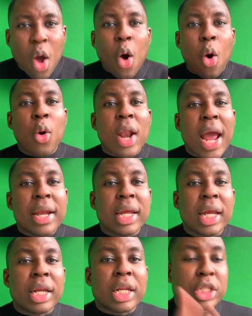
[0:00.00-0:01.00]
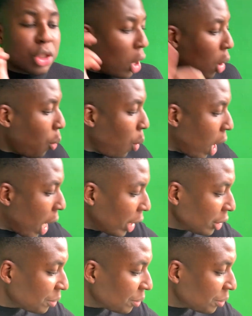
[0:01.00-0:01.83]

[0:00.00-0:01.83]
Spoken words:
All I need is not one,